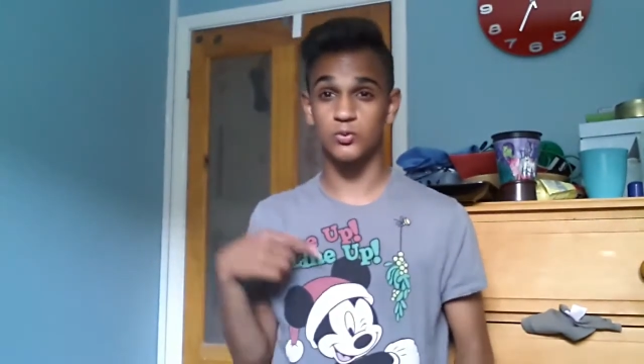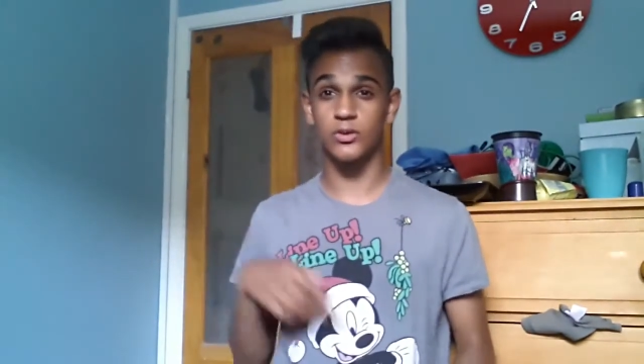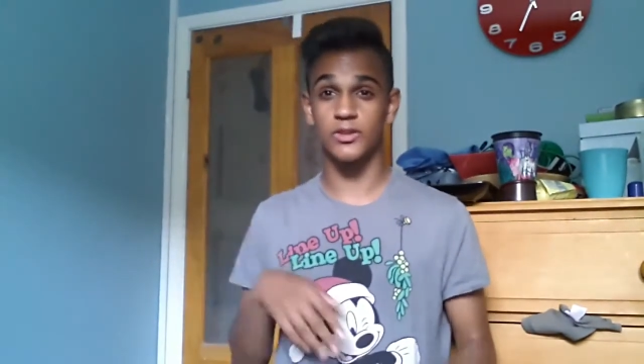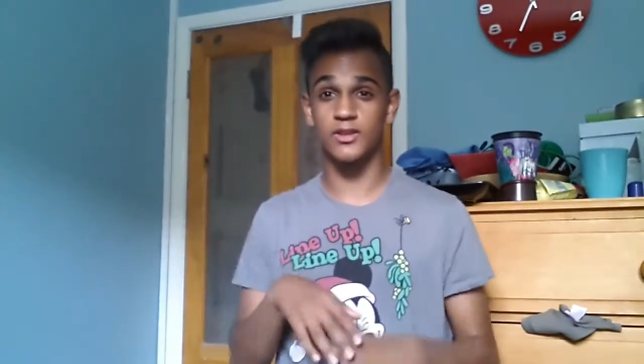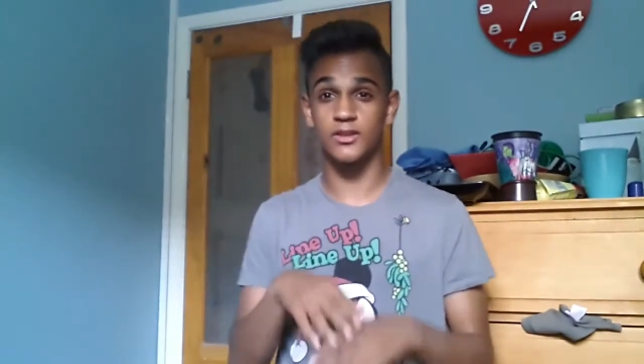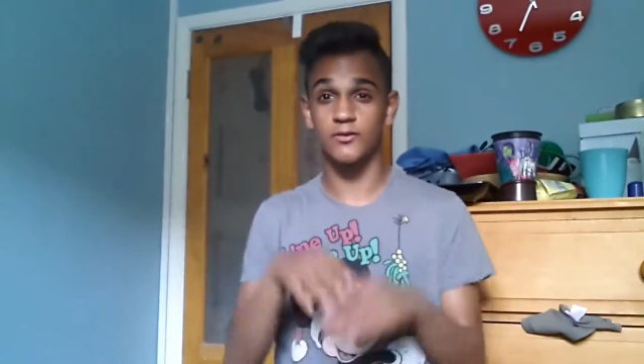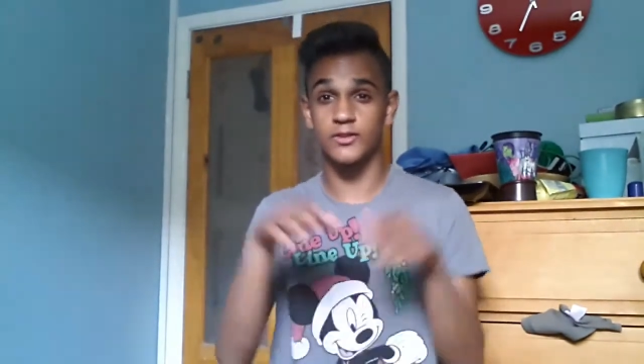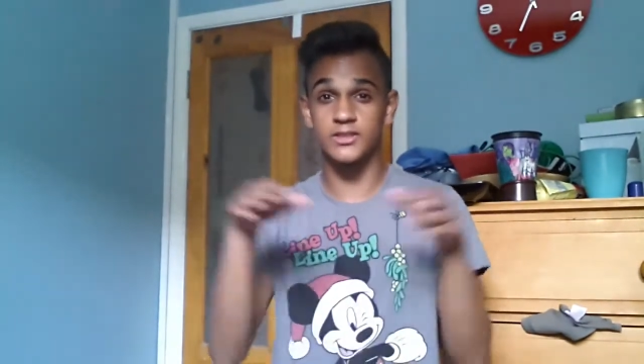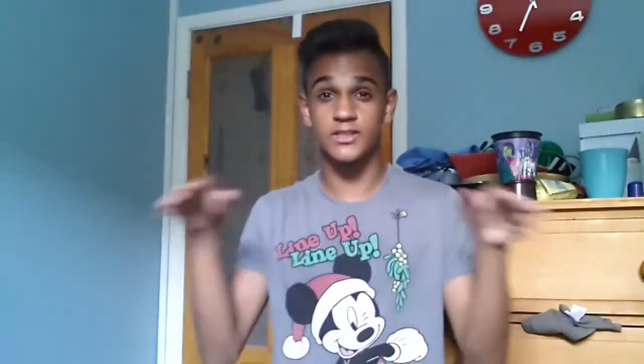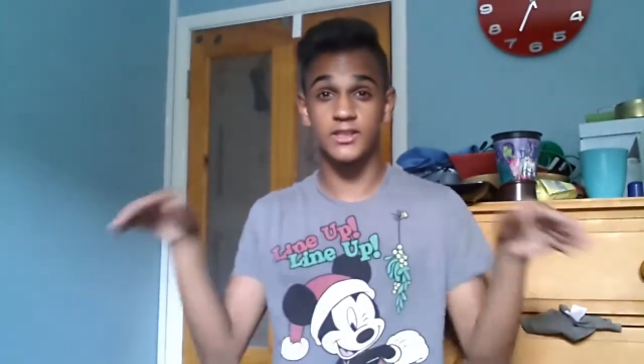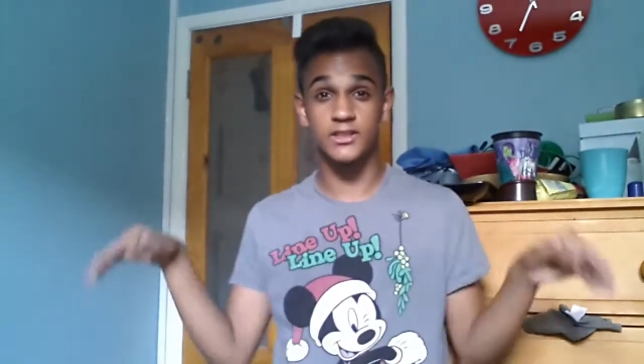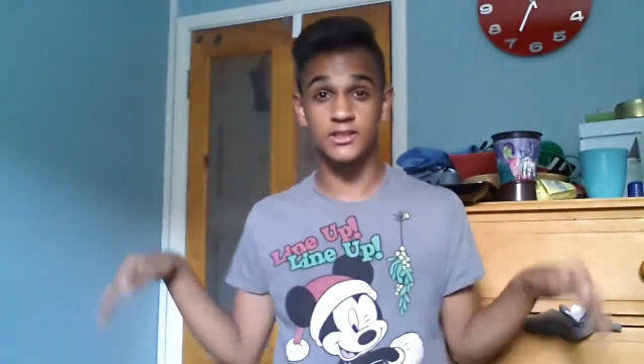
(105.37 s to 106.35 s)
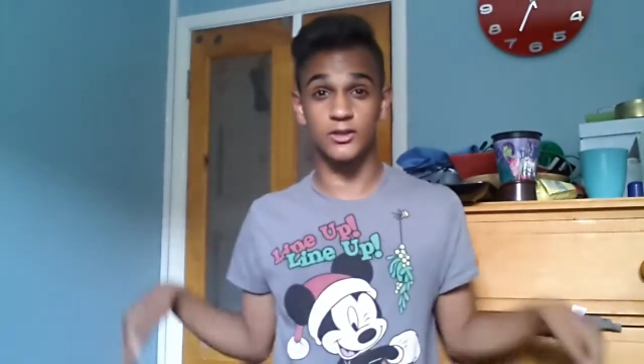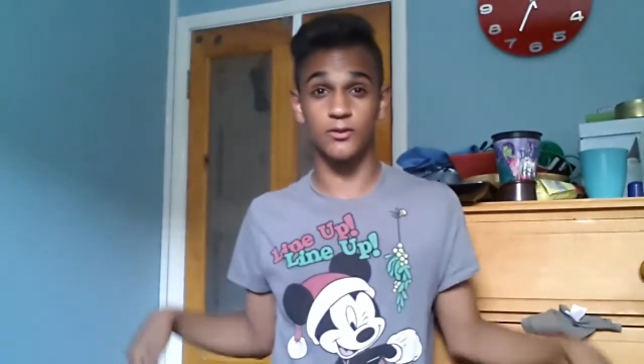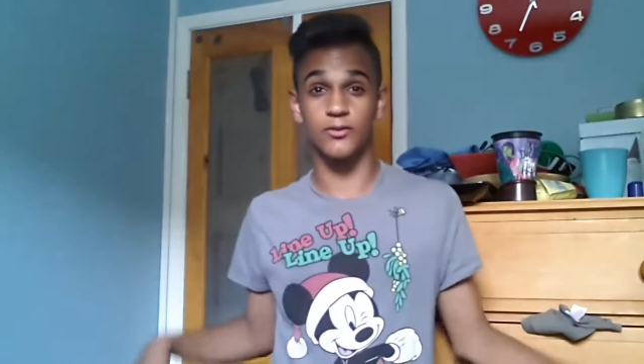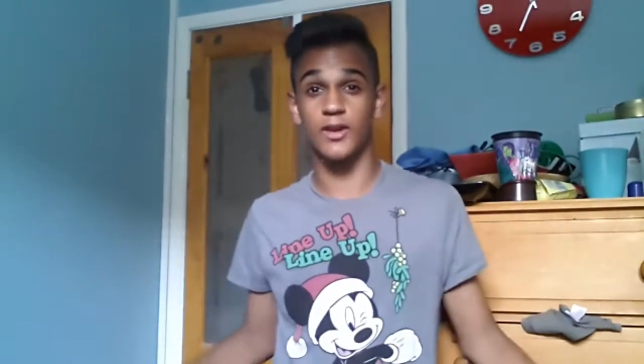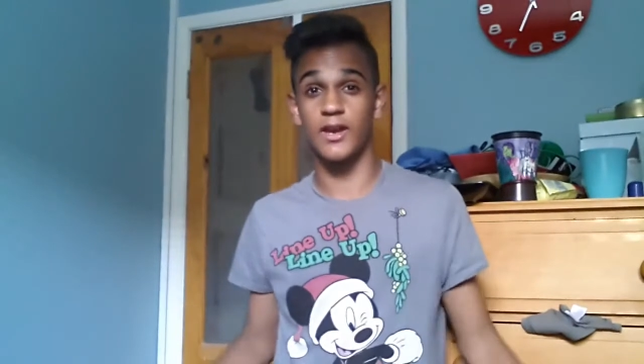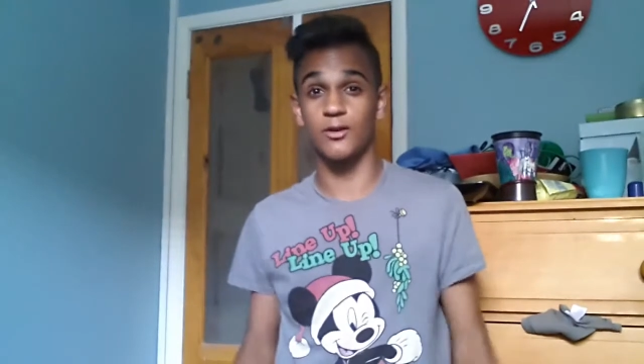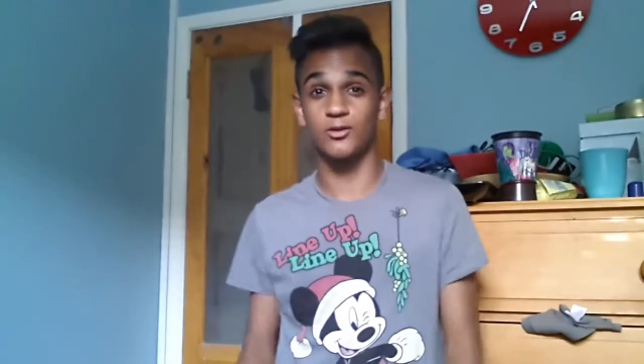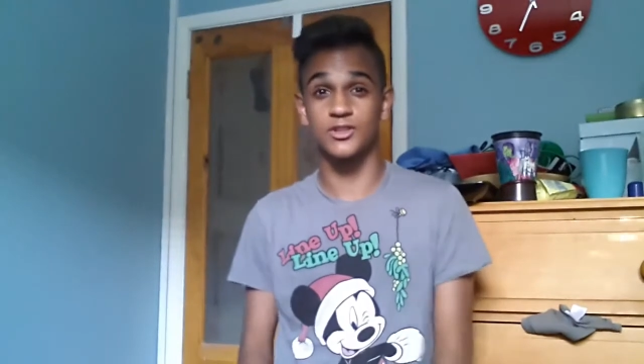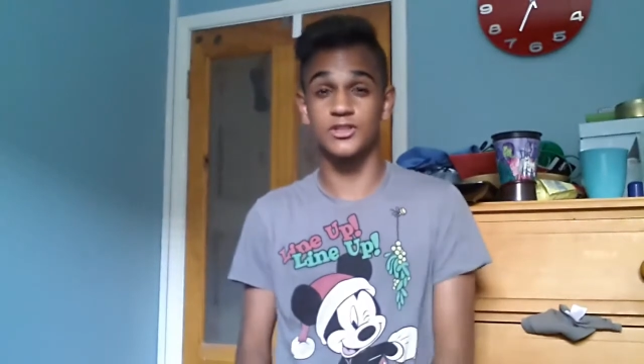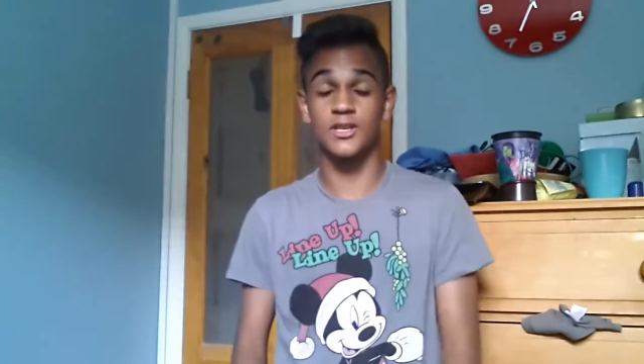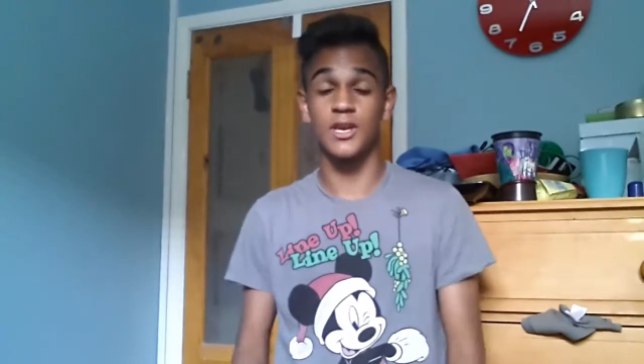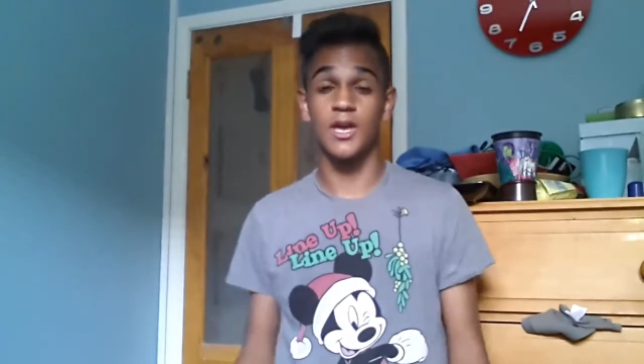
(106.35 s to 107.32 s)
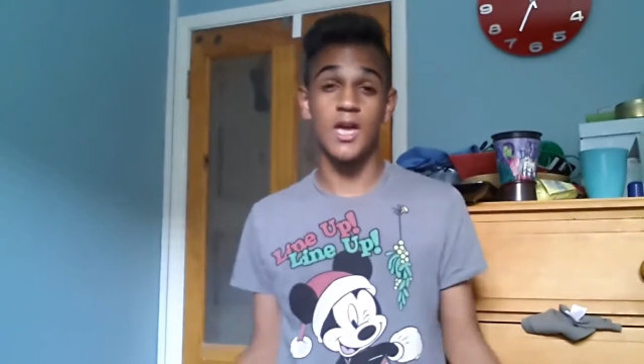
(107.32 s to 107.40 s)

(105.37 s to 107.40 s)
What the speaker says: within the vicinity of the house.